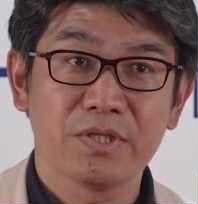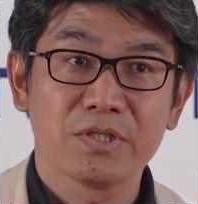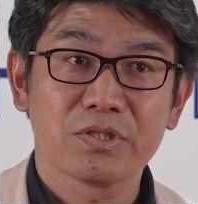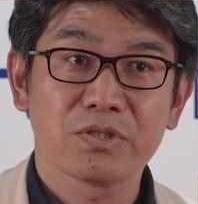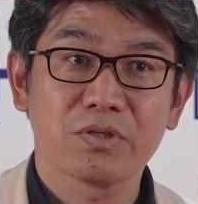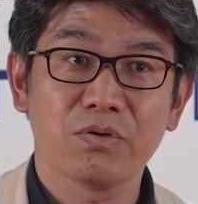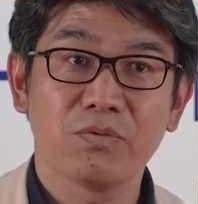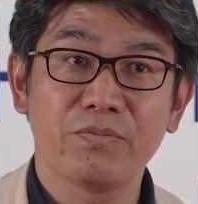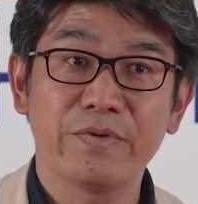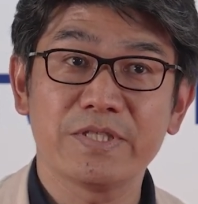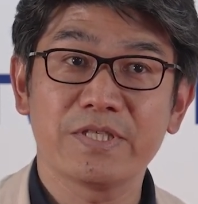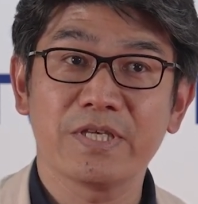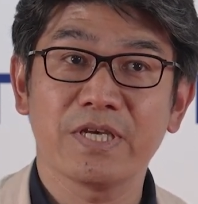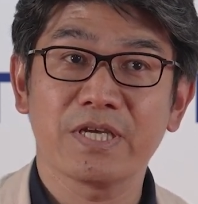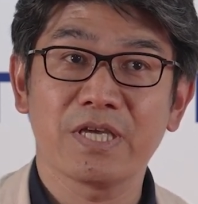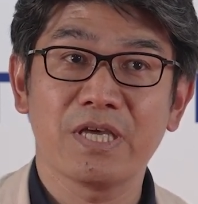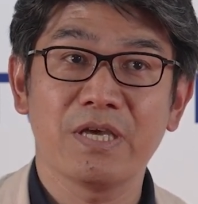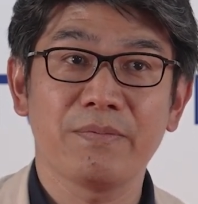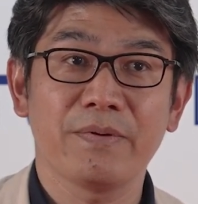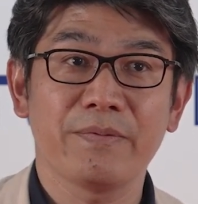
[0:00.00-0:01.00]
So with
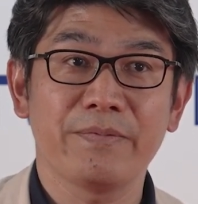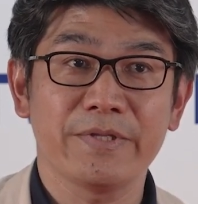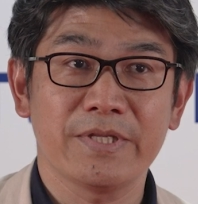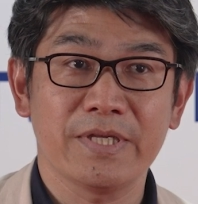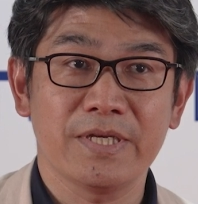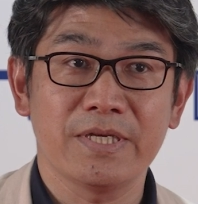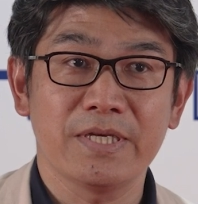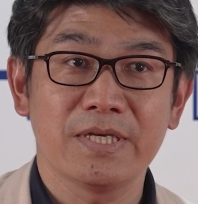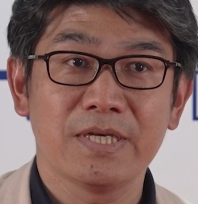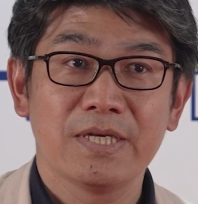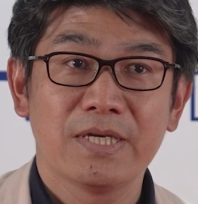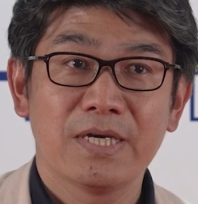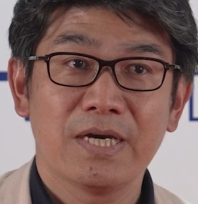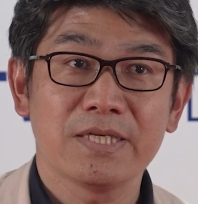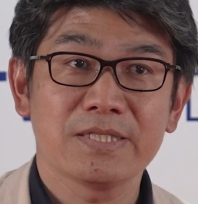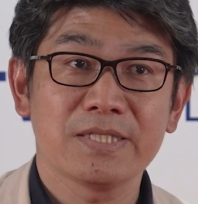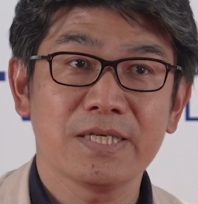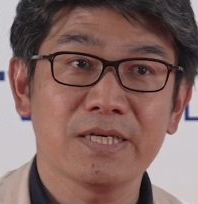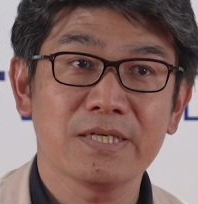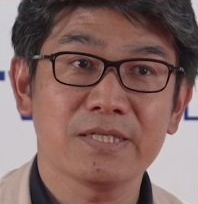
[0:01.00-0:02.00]
their capability,
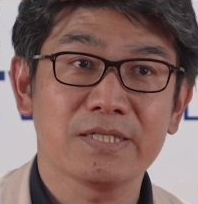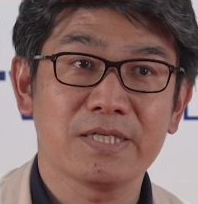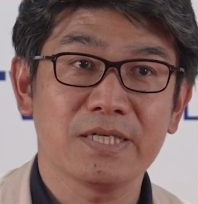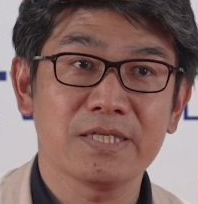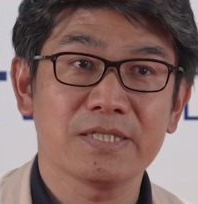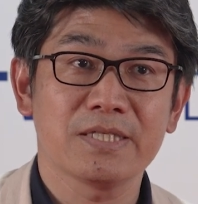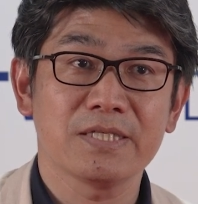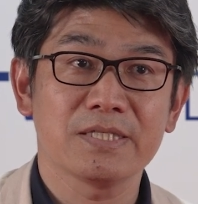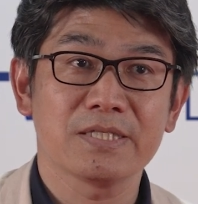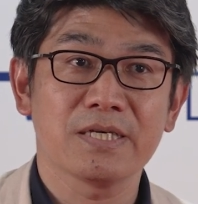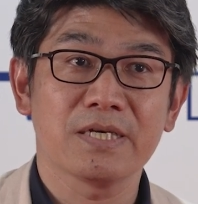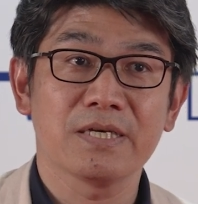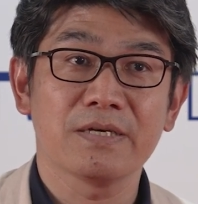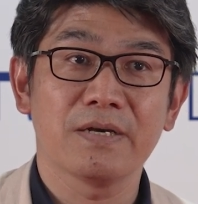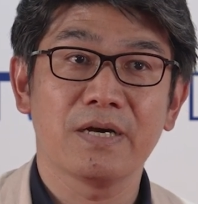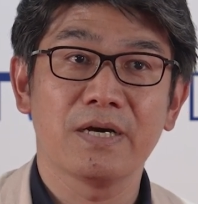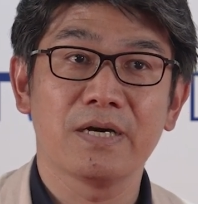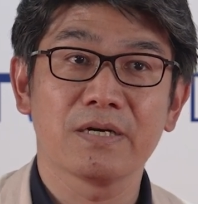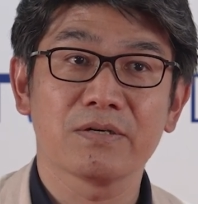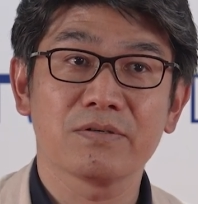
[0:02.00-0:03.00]
I think this is
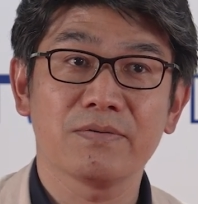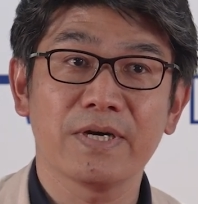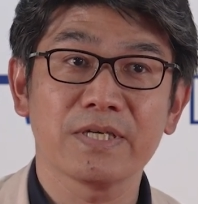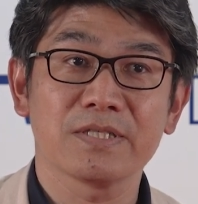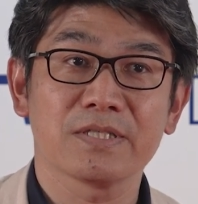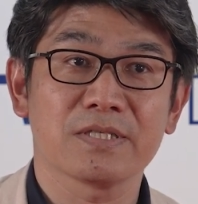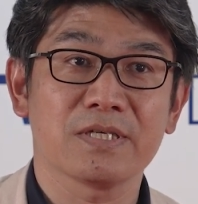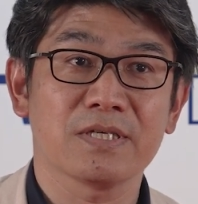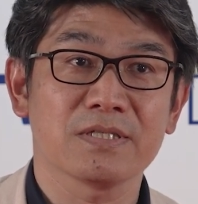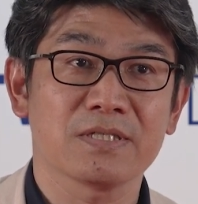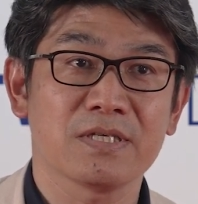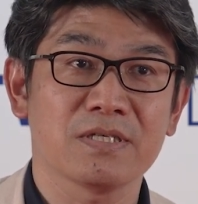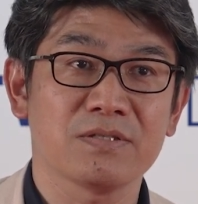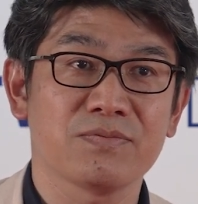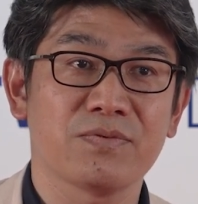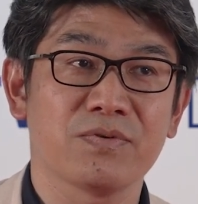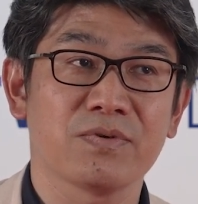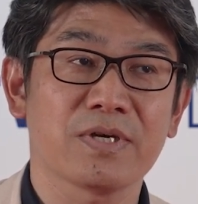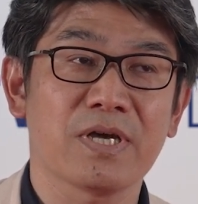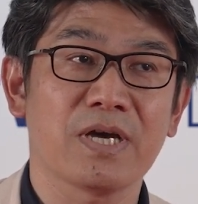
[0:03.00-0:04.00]
a quite
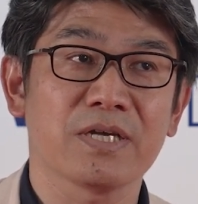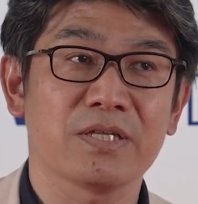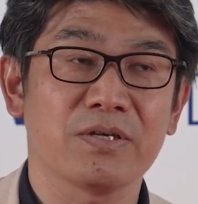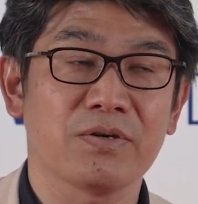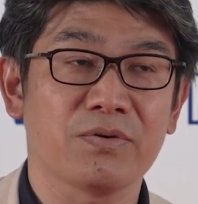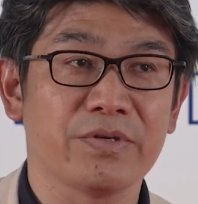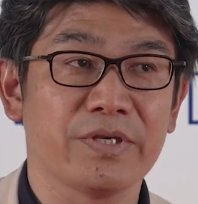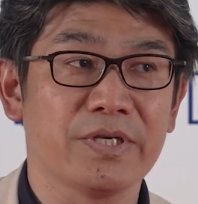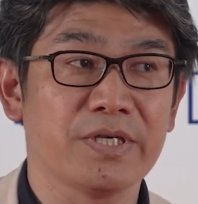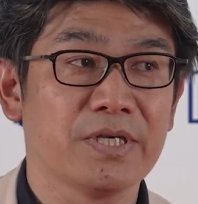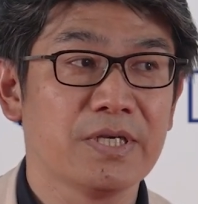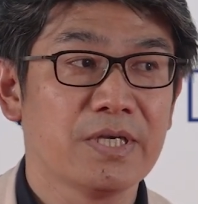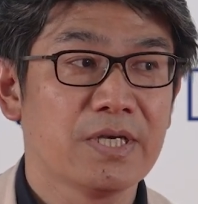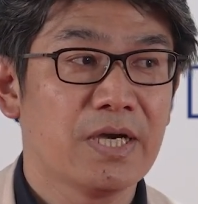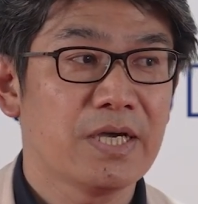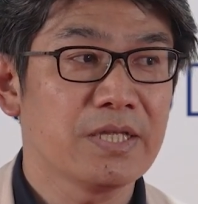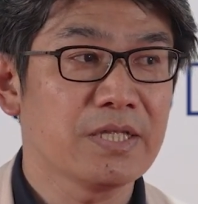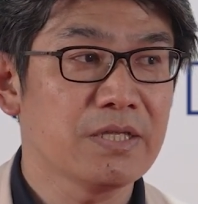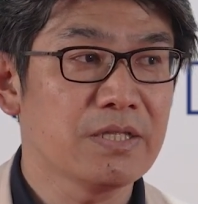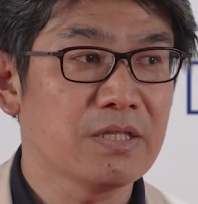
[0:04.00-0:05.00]
successful category.
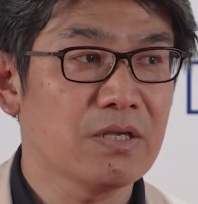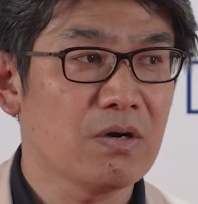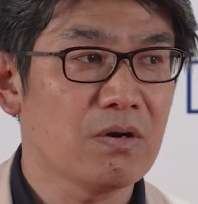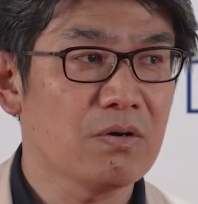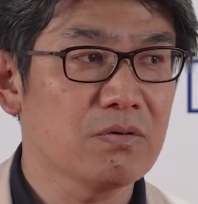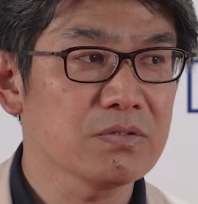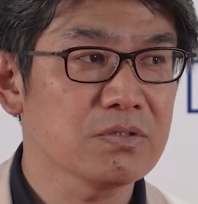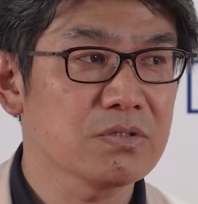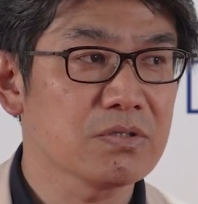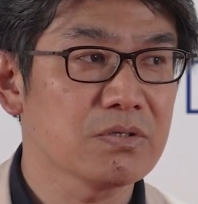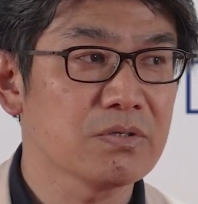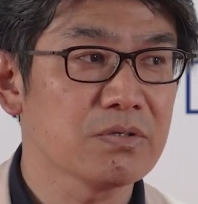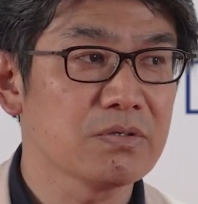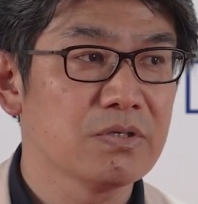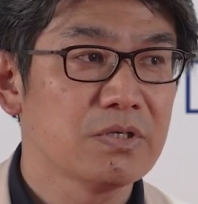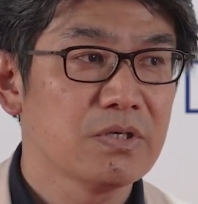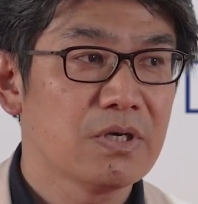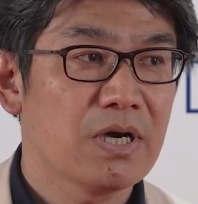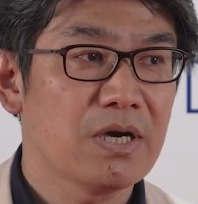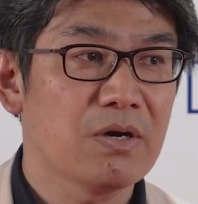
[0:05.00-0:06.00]
And then also
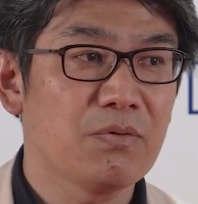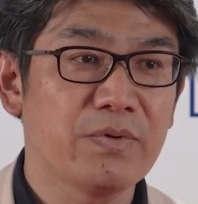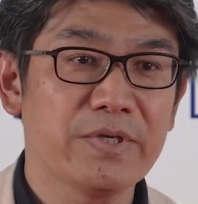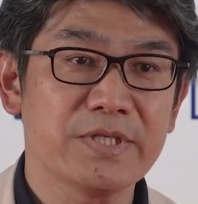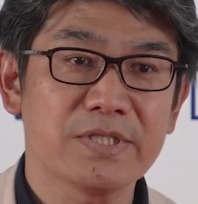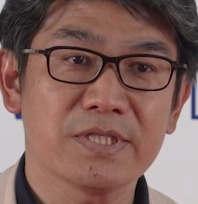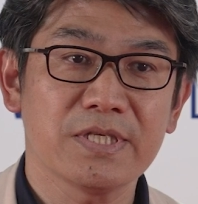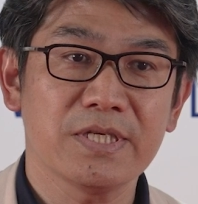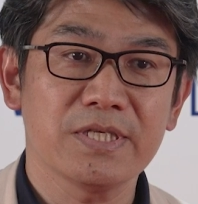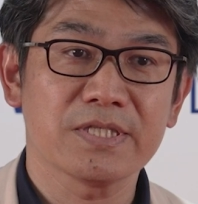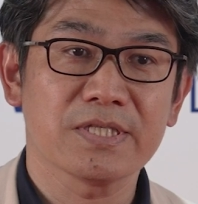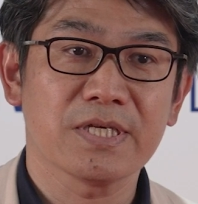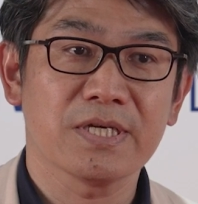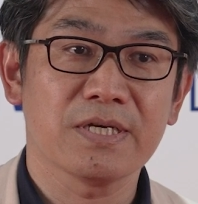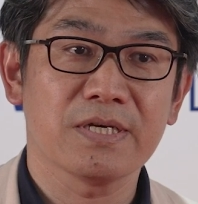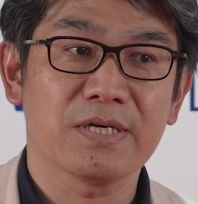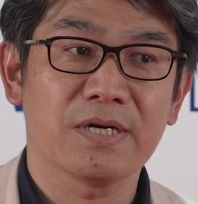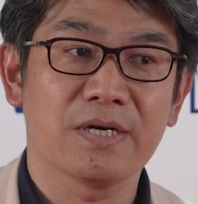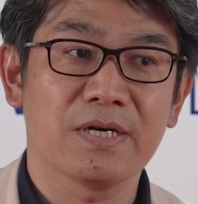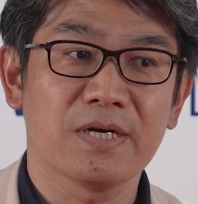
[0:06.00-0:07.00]
we see
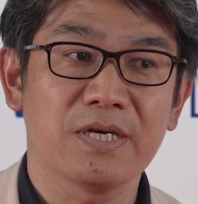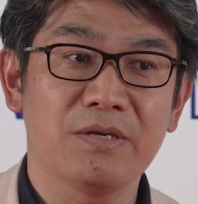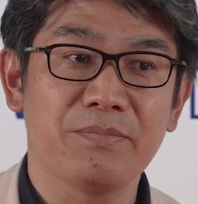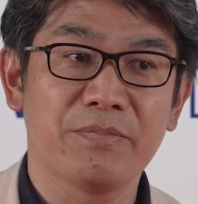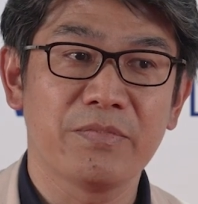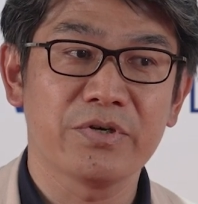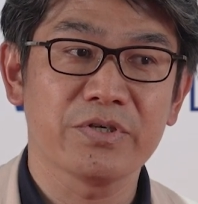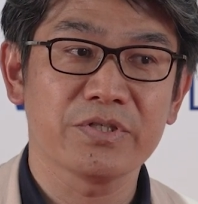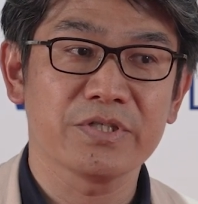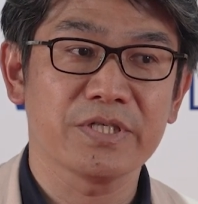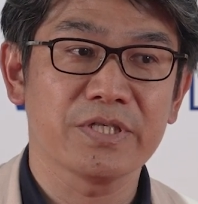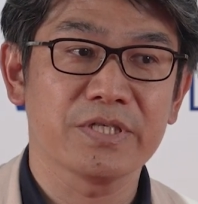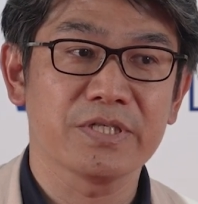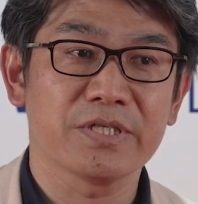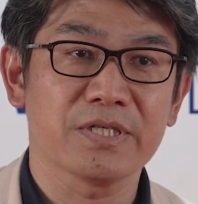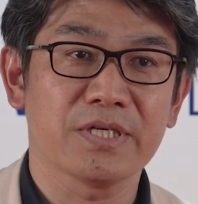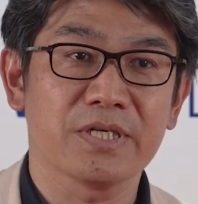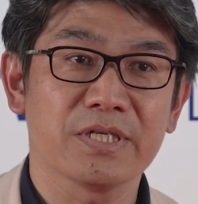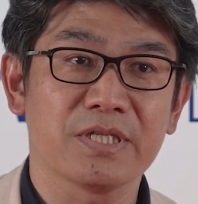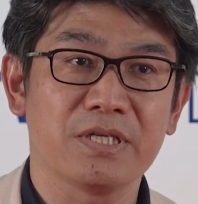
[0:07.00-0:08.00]
the emerging
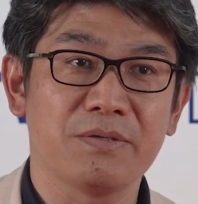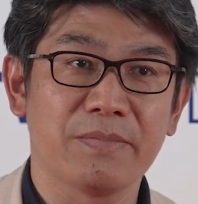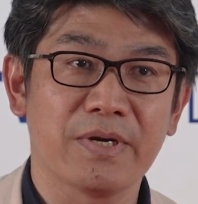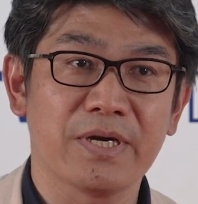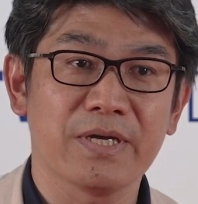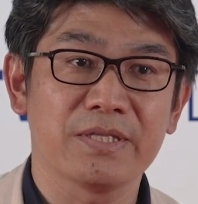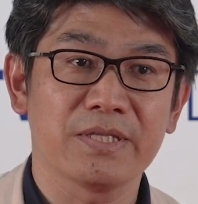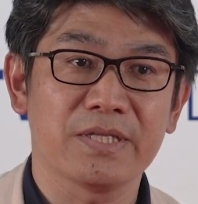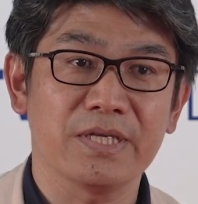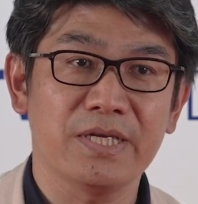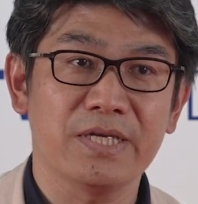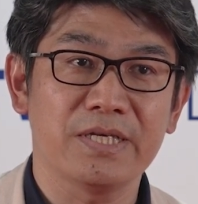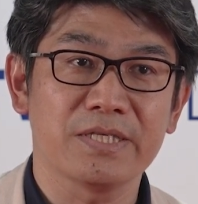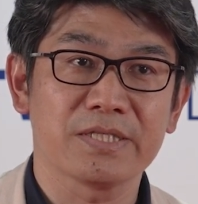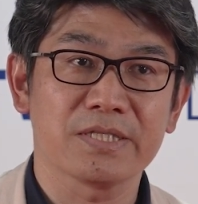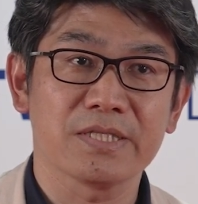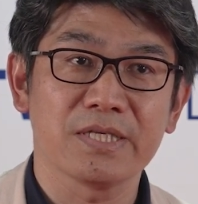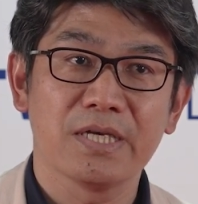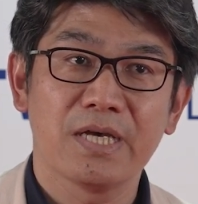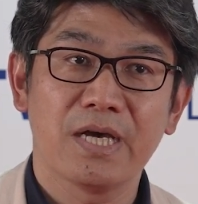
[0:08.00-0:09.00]
demand
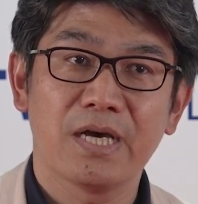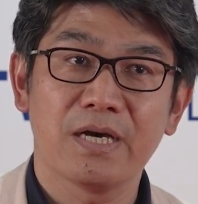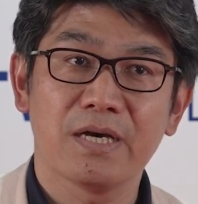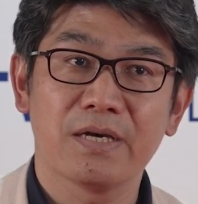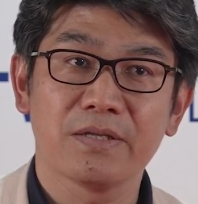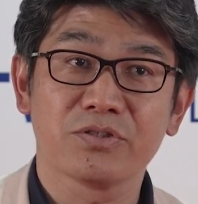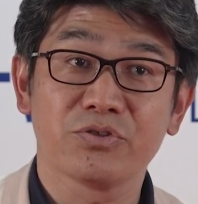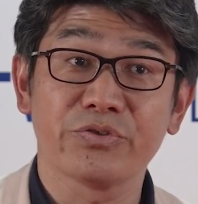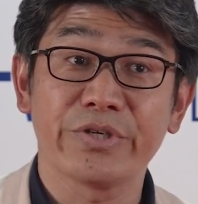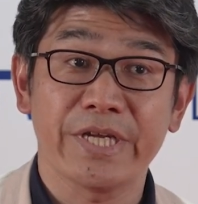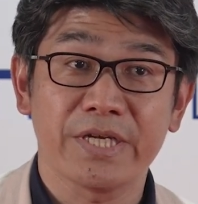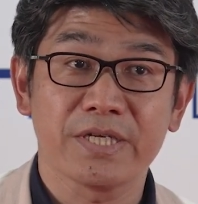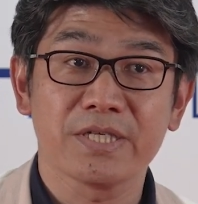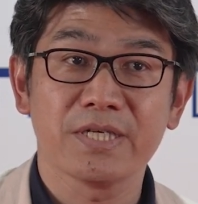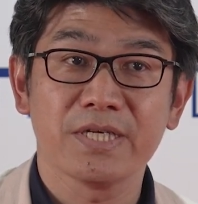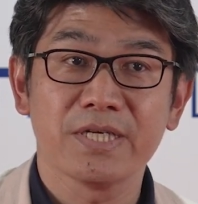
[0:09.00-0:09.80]
is drink.